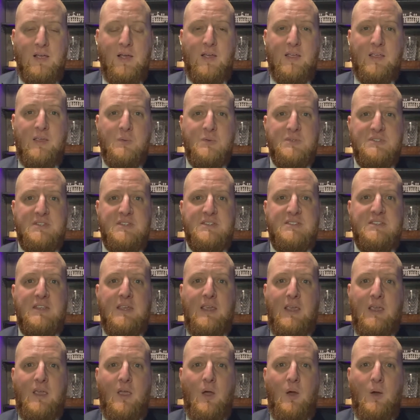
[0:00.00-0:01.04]
He was the
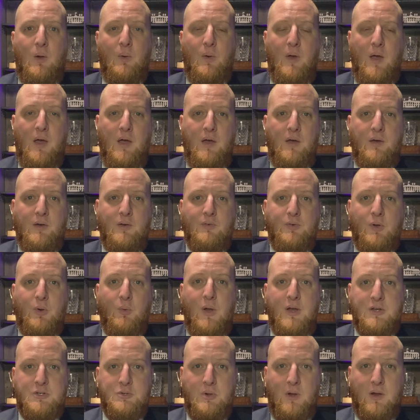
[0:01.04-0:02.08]
CEO of a
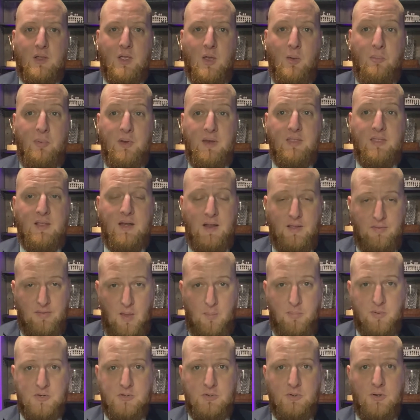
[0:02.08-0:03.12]
restaurant company that I had the
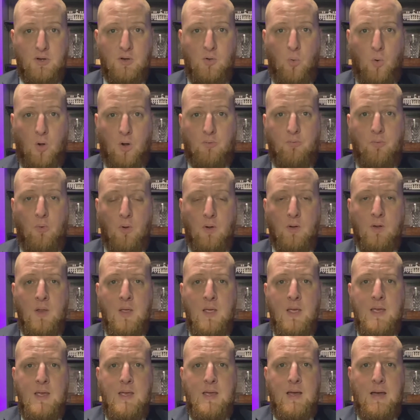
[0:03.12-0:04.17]
opportunity to work for,
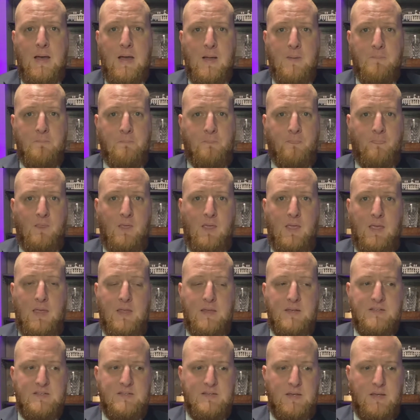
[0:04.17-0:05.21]

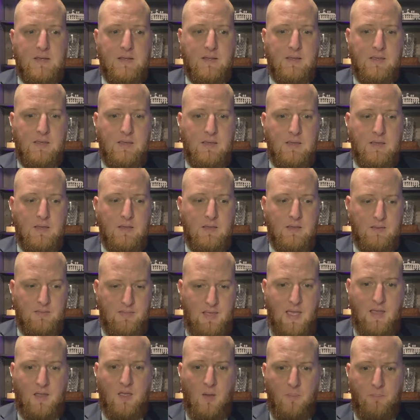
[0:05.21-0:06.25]
and in
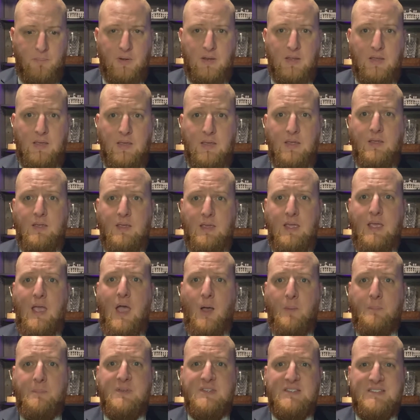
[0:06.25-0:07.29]
that company he
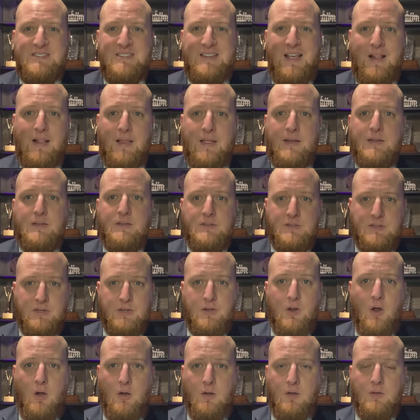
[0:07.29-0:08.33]
helped sell it to
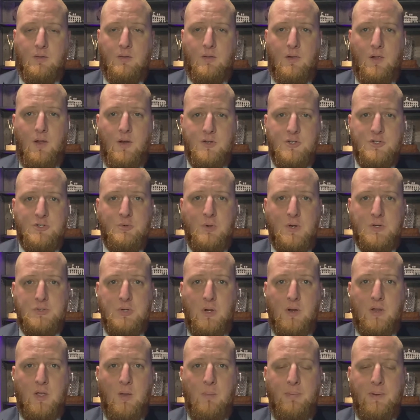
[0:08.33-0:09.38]
Darden, the largest
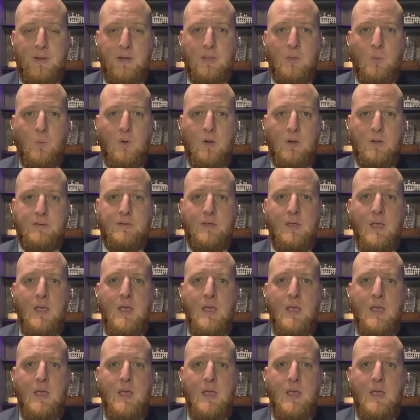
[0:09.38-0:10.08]
restaurant company in the world.